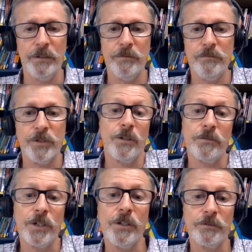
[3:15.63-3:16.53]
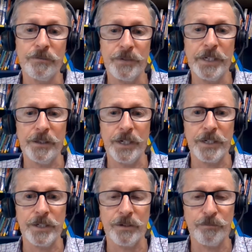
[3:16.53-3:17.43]
So don't feel that
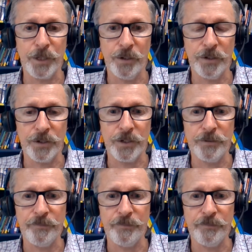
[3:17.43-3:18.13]
it's beyond you.